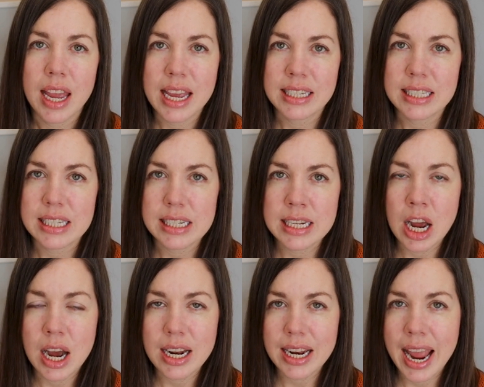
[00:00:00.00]
It's
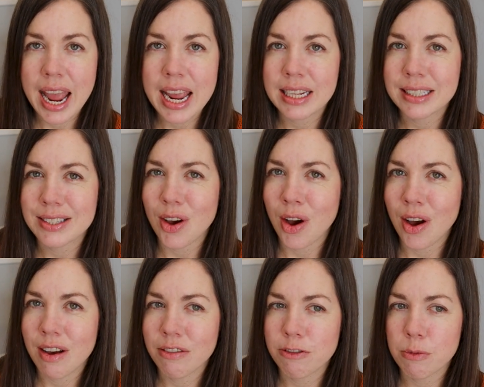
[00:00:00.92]
not hands
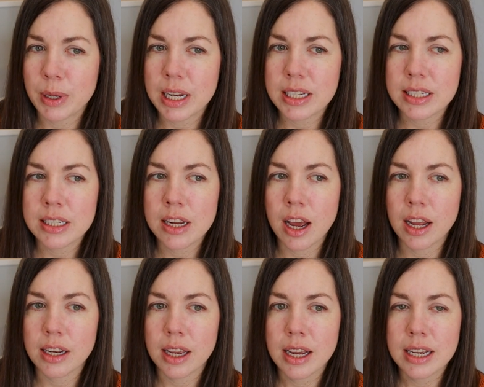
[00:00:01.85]
off, but it's
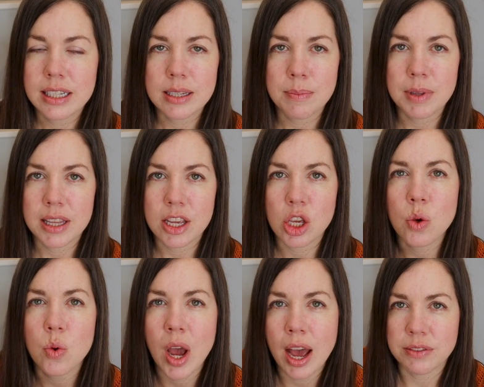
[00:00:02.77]
not something that
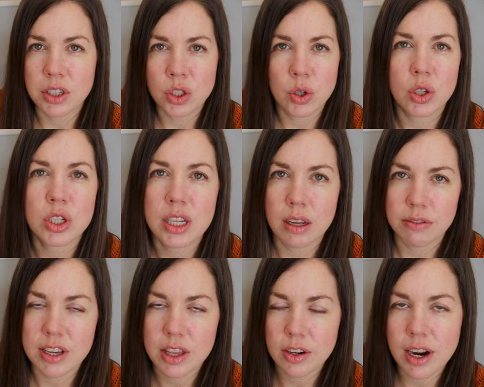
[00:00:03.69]
you have to do
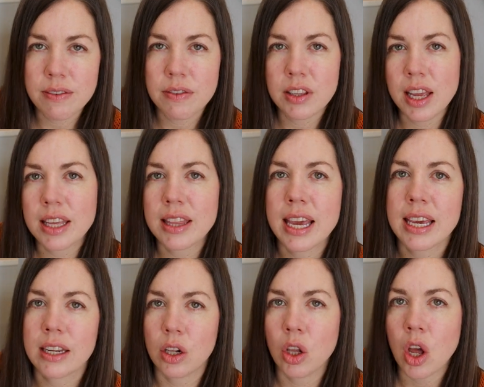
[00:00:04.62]
yourself either. I feel like they
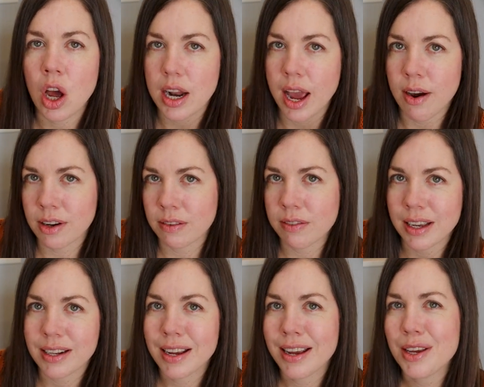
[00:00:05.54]
get a lot out of
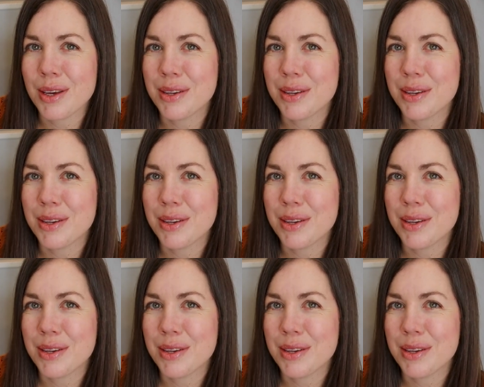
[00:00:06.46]
it.